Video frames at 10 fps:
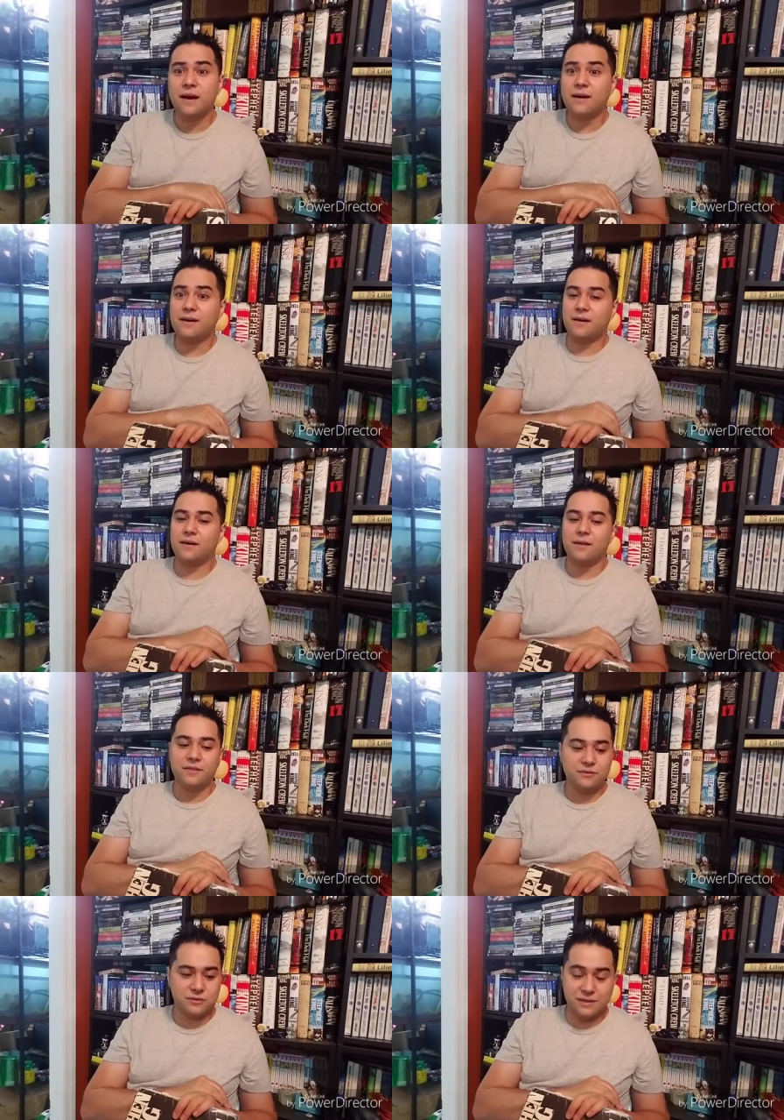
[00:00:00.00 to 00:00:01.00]
uh,
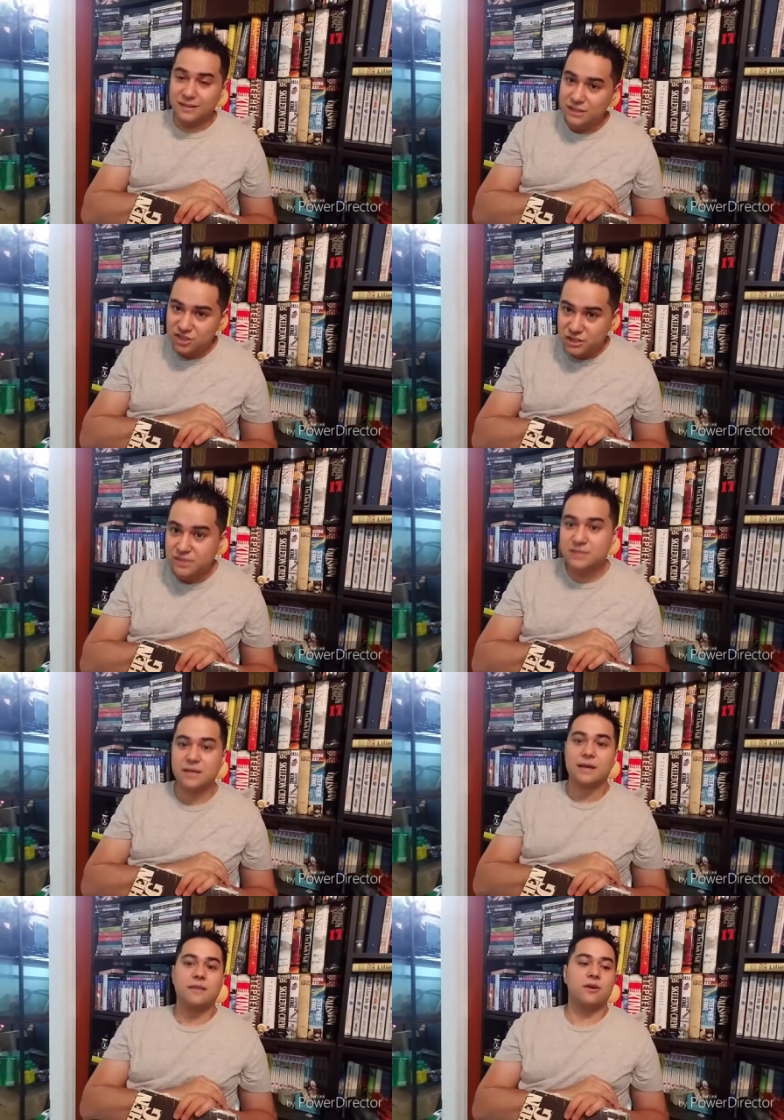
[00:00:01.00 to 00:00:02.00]
there's the leeches.
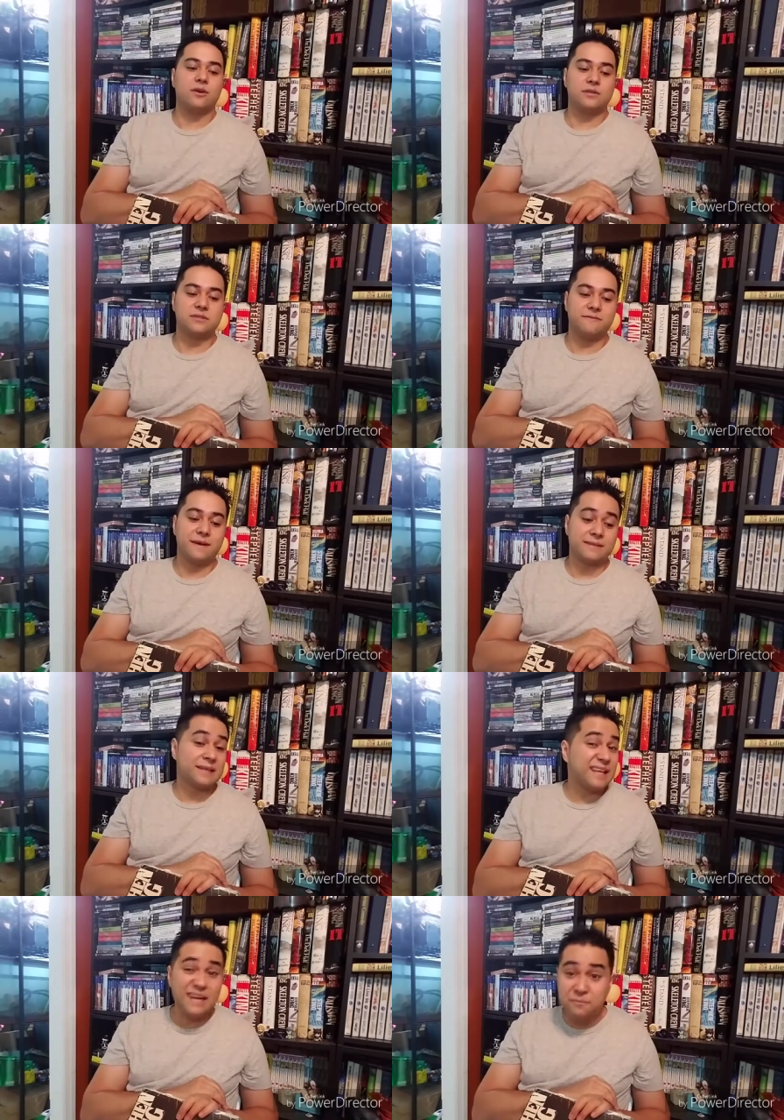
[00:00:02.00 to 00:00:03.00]
There's the fact that
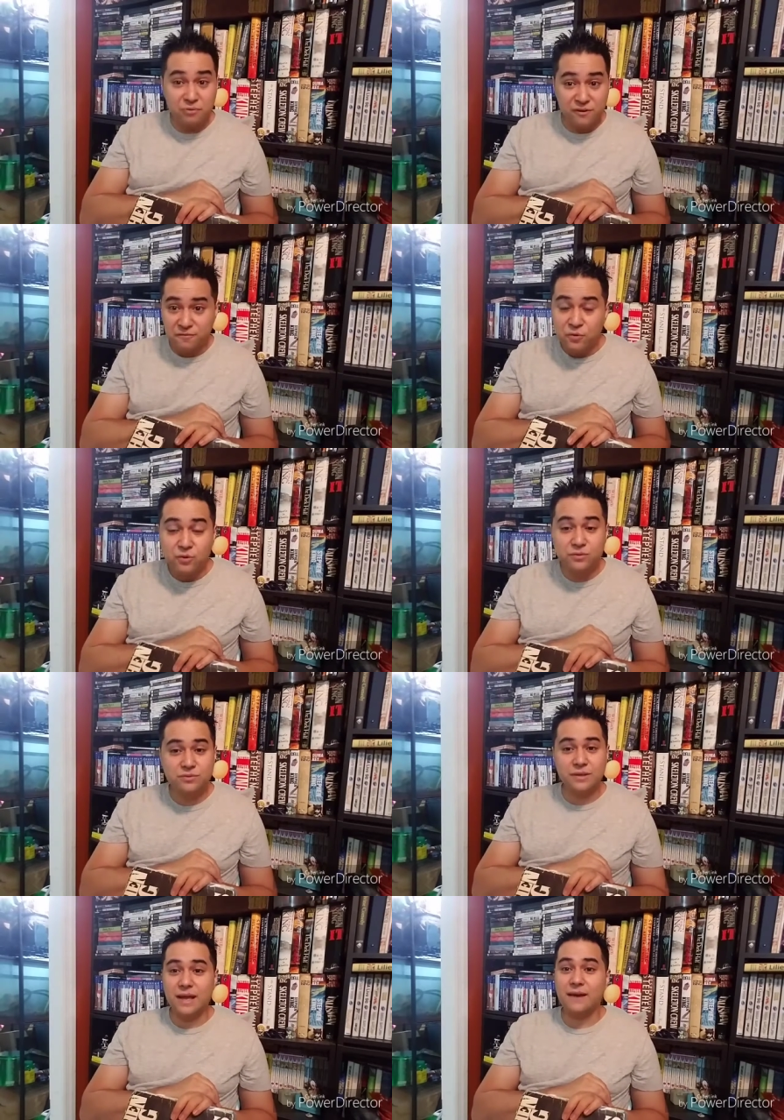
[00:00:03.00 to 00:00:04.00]
they didn't bring food, so
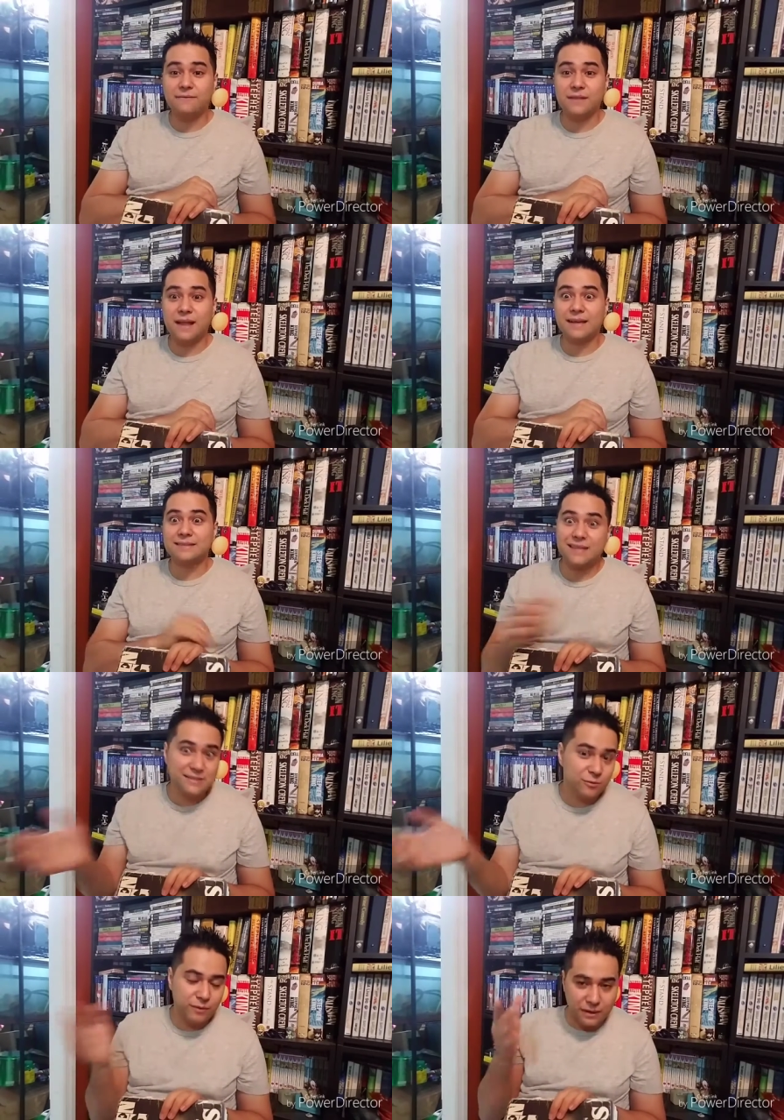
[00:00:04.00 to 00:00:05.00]
they have to like send
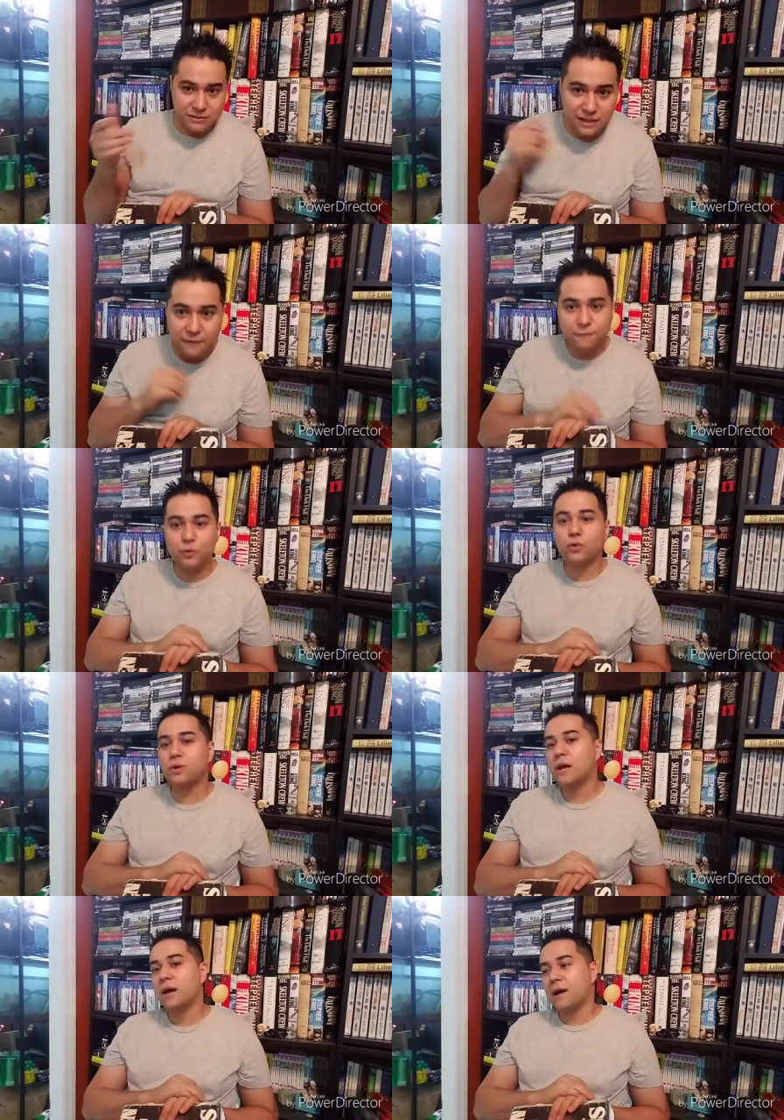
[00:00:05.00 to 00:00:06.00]
someone out to get food,
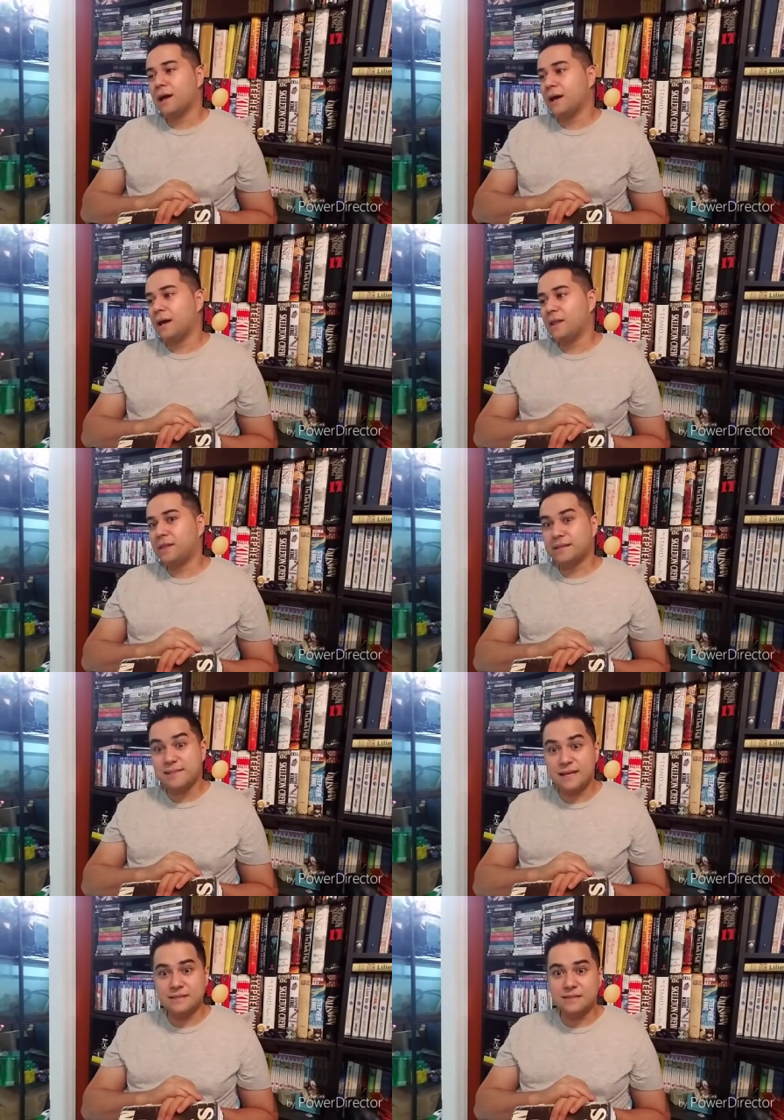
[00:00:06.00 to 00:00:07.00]
and they
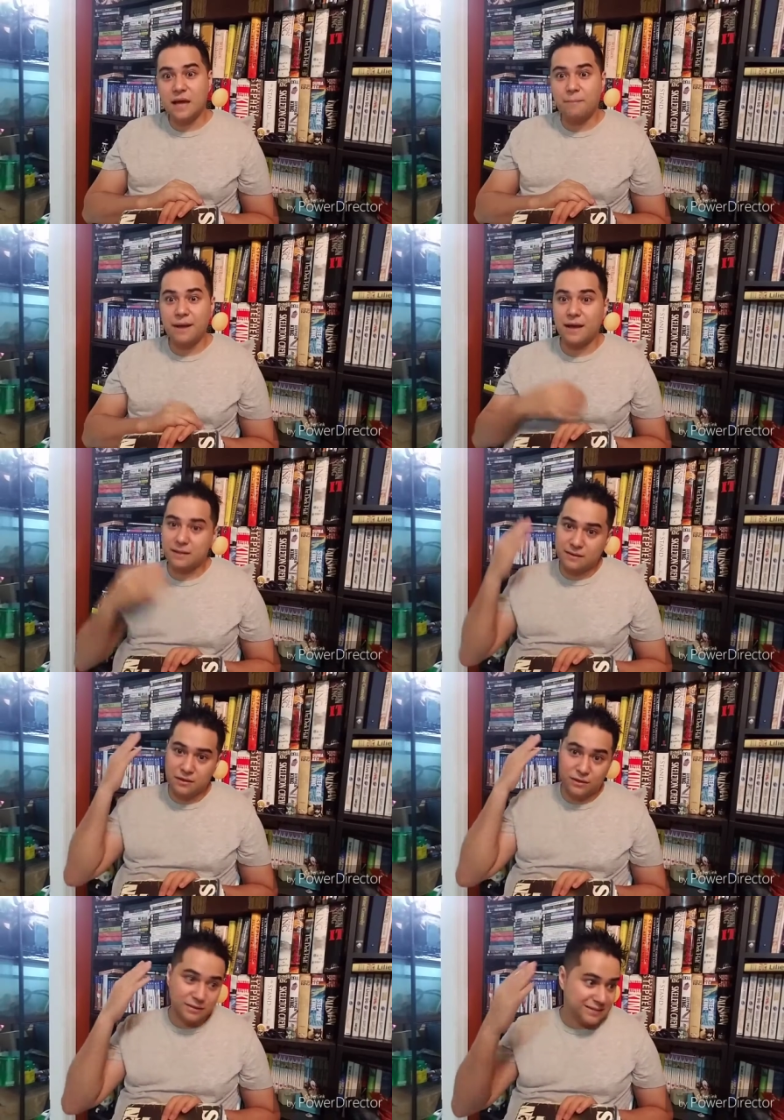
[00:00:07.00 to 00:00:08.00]
take a stop at
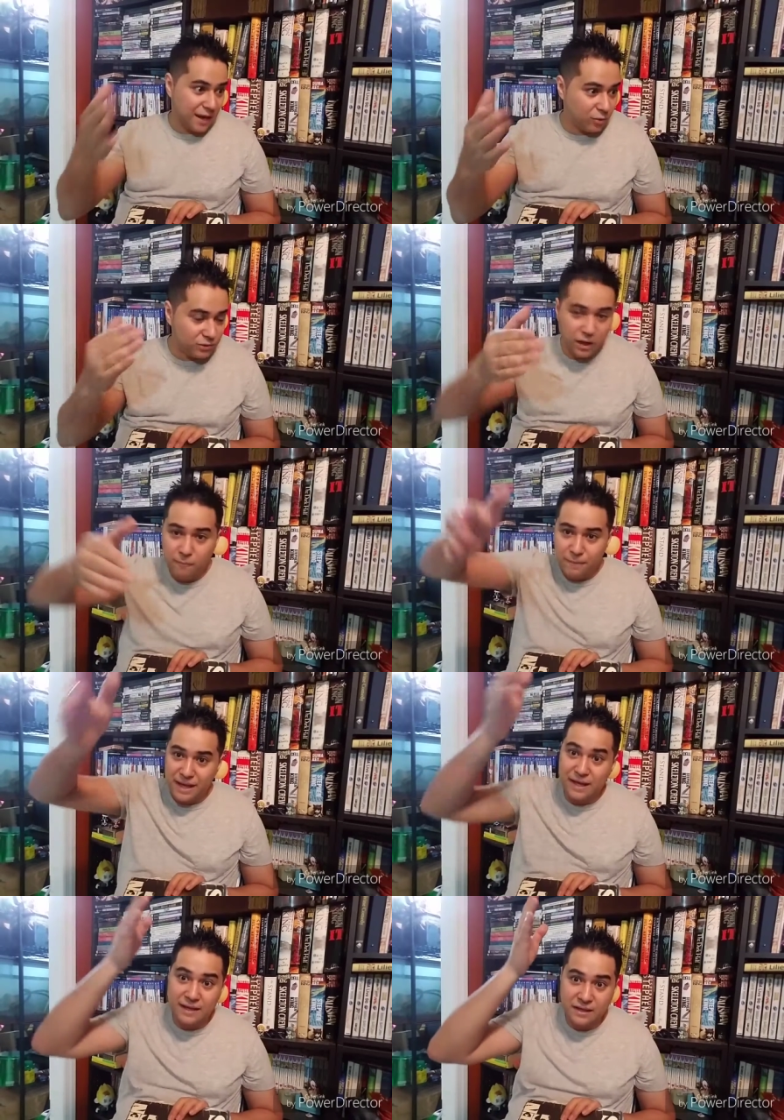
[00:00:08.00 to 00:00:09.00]
the town dump,
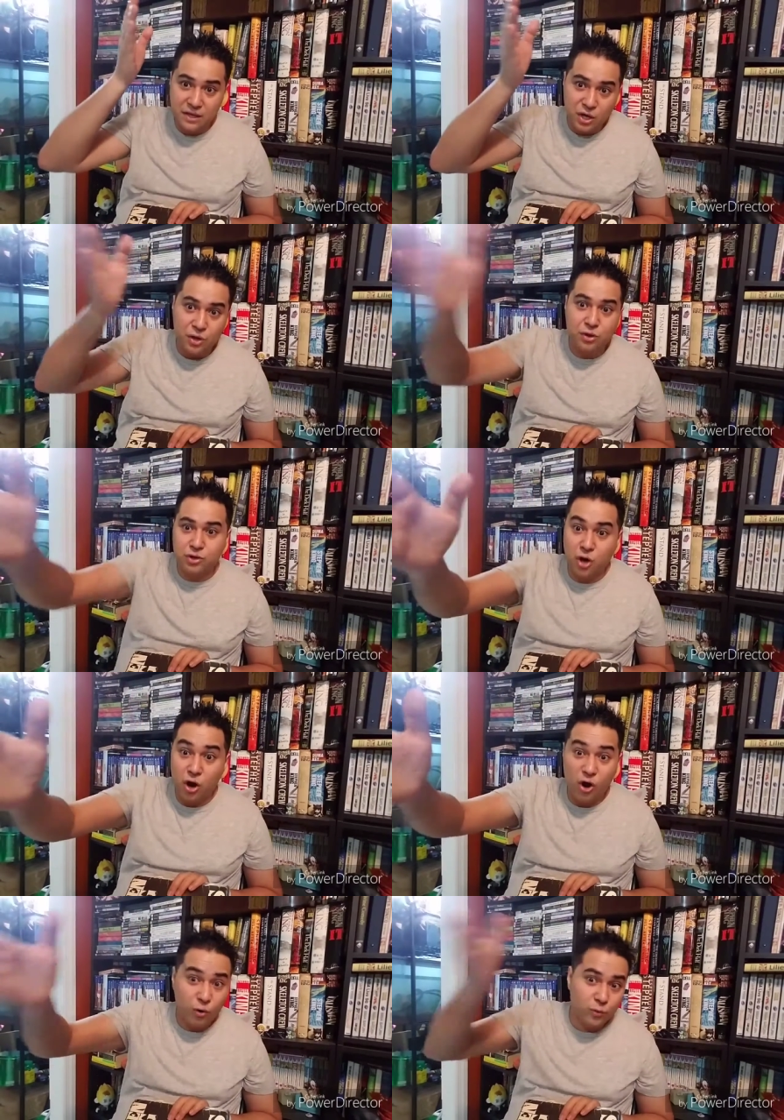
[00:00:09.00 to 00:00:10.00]
and the
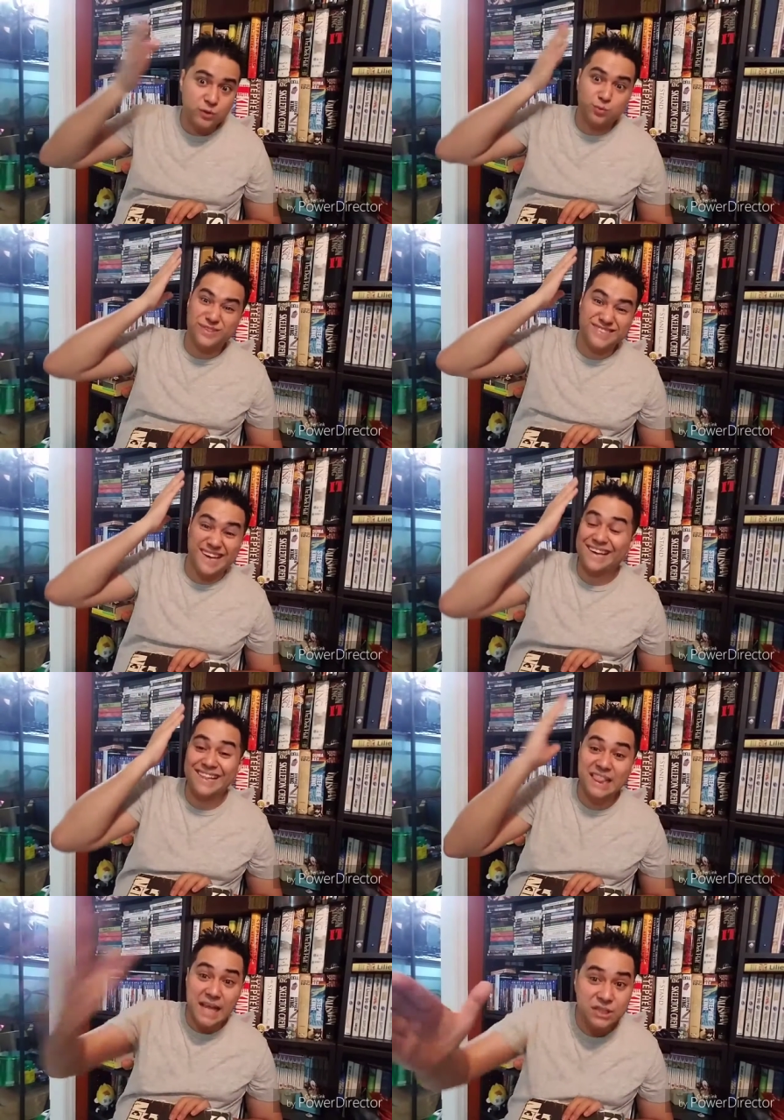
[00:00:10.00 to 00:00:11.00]
dog, which was like a
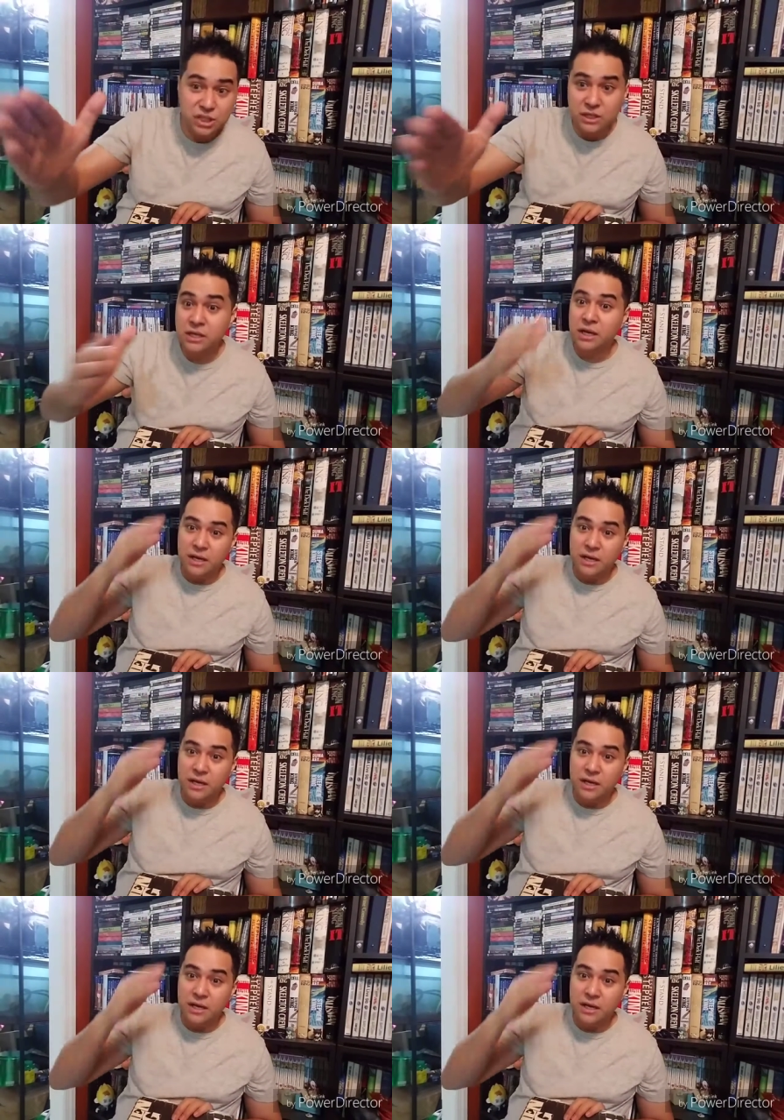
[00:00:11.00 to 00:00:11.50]
legend,